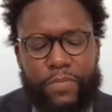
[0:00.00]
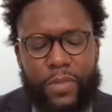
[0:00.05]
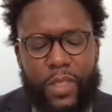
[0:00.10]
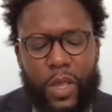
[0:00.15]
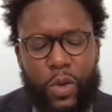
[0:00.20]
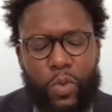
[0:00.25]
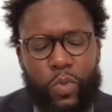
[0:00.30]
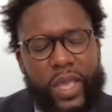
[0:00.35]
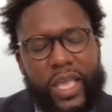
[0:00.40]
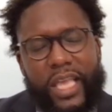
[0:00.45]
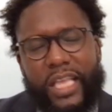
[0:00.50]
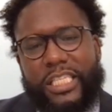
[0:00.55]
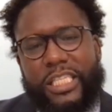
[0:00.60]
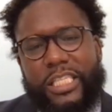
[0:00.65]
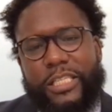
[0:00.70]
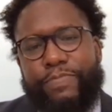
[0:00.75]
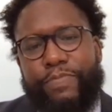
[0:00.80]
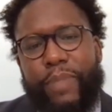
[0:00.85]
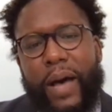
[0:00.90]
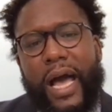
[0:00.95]
We
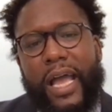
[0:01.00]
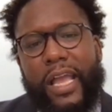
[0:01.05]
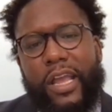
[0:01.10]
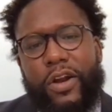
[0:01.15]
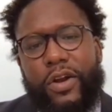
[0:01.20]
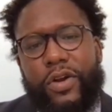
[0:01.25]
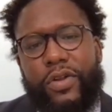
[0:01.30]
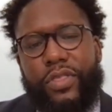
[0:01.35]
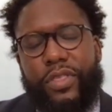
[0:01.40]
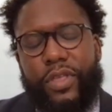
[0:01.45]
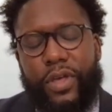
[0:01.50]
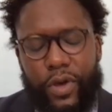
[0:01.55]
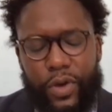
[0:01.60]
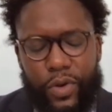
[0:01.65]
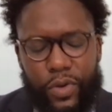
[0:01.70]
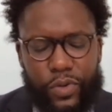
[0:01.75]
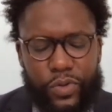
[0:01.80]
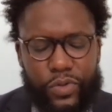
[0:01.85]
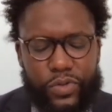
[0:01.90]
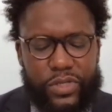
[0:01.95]
inspired
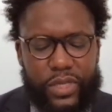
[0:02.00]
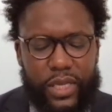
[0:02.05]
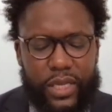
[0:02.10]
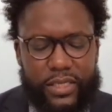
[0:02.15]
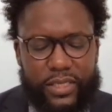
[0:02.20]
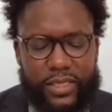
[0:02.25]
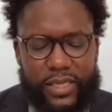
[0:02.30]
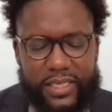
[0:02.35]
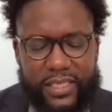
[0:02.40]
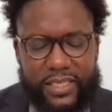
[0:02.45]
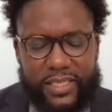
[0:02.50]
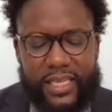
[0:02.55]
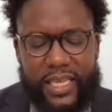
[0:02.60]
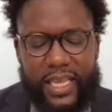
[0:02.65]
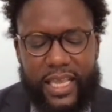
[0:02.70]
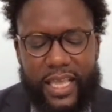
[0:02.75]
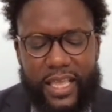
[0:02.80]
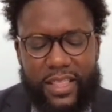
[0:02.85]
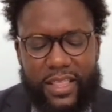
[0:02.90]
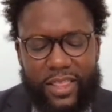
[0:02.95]
those to
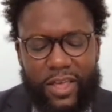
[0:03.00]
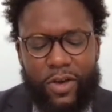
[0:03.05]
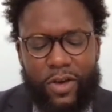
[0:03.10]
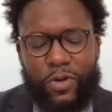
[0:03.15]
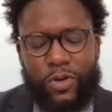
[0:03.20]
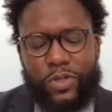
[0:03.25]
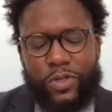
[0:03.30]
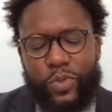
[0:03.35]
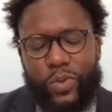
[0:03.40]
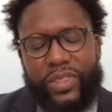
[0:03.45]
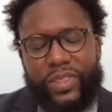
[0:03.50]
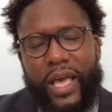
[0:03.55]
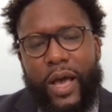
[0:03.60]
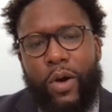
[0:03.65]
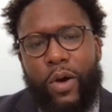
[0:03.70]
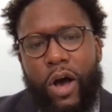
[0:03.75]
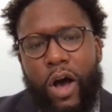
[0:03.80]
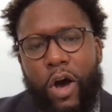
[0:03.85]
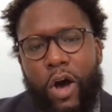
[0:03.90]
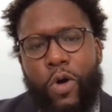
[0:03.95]
see those
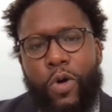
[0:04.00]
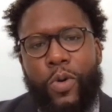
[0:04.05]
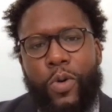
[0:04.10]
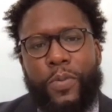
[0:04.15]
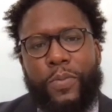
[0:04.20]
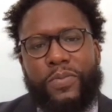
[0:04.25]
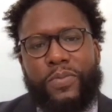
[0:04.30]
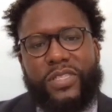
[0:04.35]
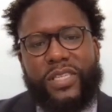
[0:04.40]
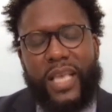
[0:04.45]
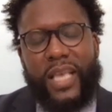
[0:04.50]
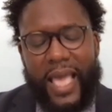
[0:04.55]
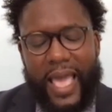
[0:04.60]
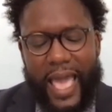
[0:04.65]
without homes